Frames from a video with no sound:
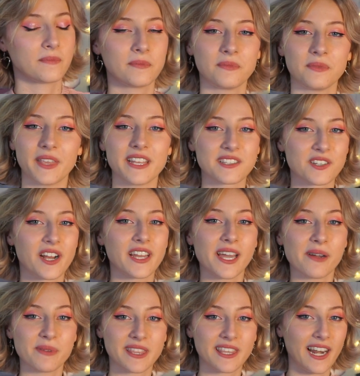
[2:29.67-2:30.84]
Let's try
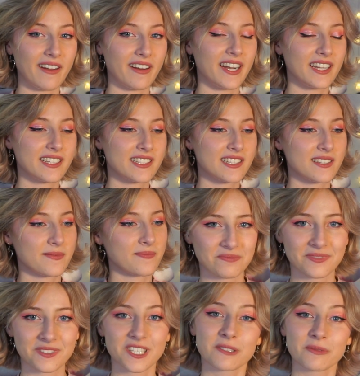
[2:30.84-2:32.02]
that with the lyrics.
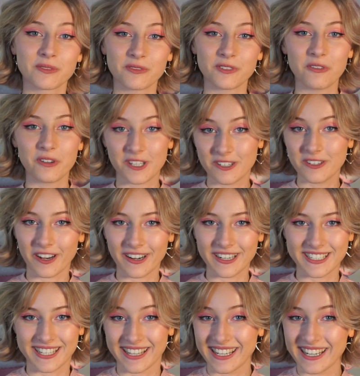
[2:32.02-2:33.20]
Just before we do go
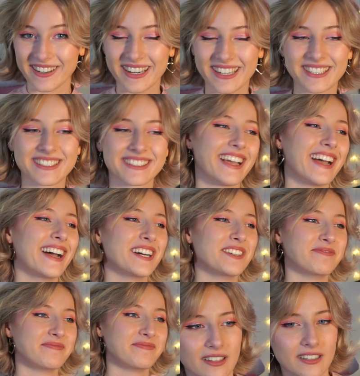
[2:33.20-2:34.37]
into the lyrics, I